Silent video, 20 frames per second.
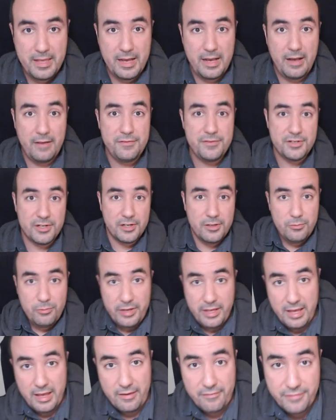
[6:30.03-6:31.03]
After
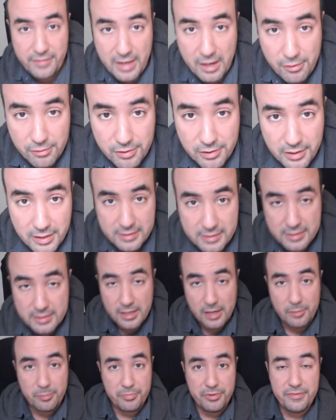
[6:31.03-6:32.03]
we have
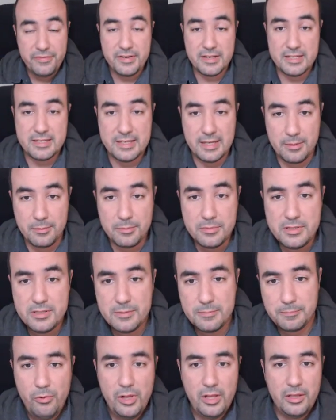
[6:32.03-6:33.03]
calculated our prefix
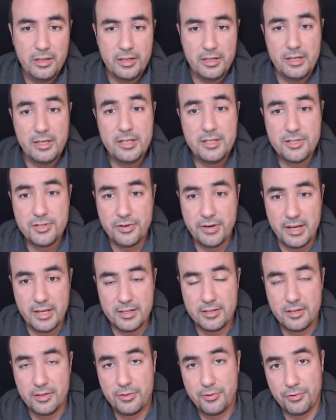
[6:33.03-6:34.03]
sums, we'll
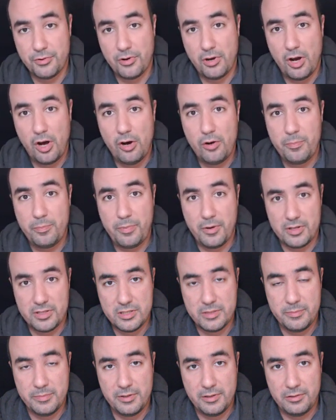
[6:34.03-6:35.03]
iterate through all
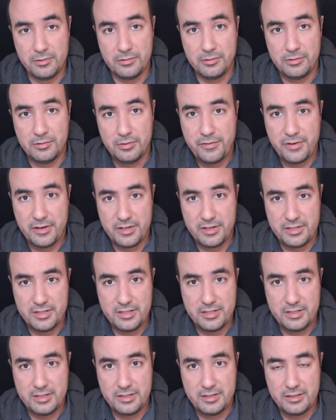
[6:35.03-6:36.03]
possible
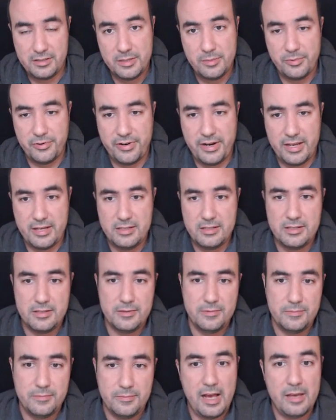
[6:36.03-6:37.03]
first
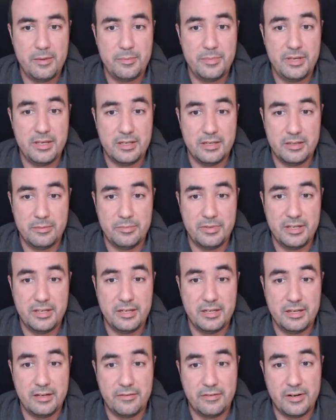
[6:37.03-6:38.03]
subarrays, I being the
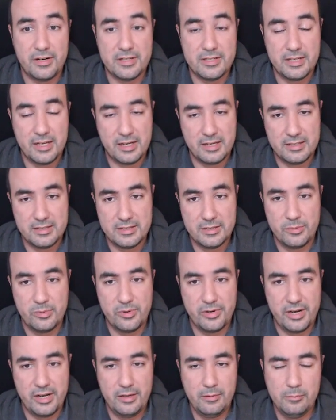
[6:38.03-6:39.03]
beginning of our second
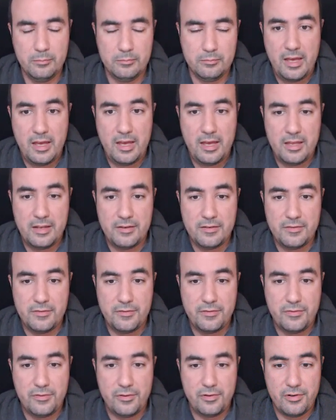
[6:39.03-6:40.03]
subarray. And
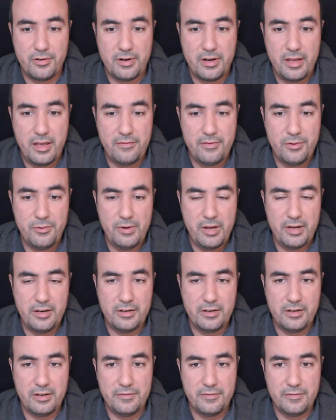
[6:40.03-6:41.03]
for every
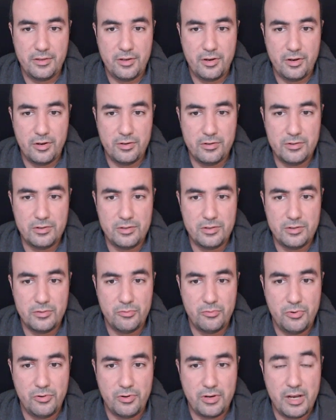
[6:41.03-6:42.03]
one of those,
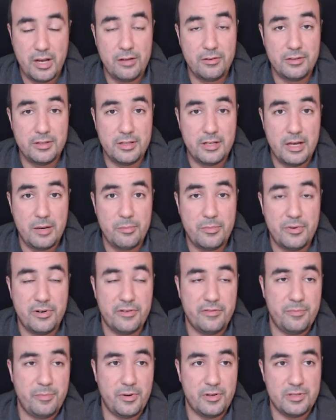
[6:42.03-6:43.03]
we'll count the number
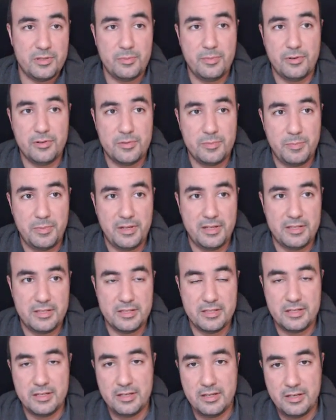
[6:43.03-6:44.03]
of possible
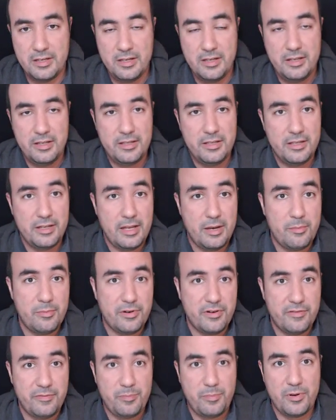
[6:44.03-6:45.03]
splits, the
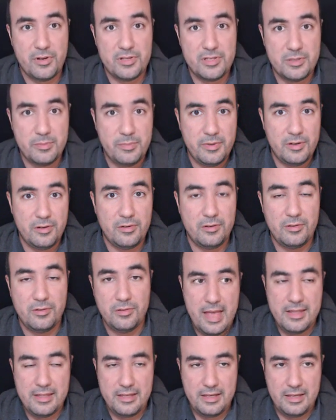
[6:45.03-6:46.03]
number of possible
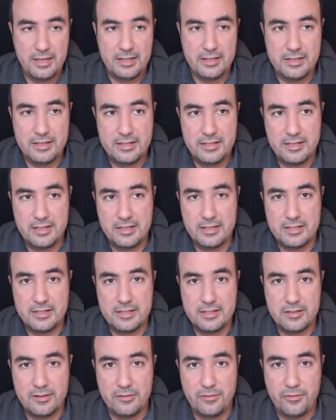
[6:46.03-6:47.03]
end
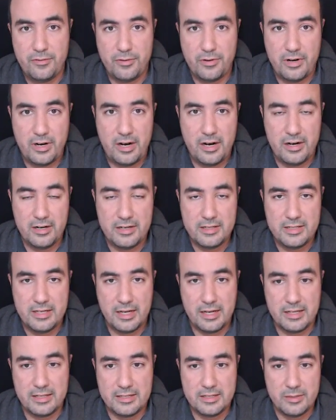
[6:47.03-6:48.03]
indices for our
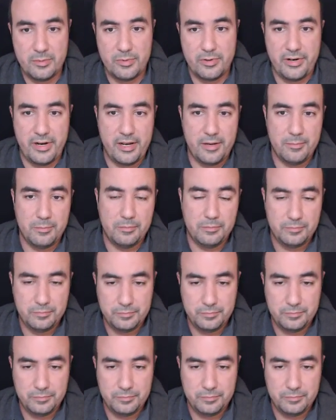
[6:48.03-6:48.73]
second subarray.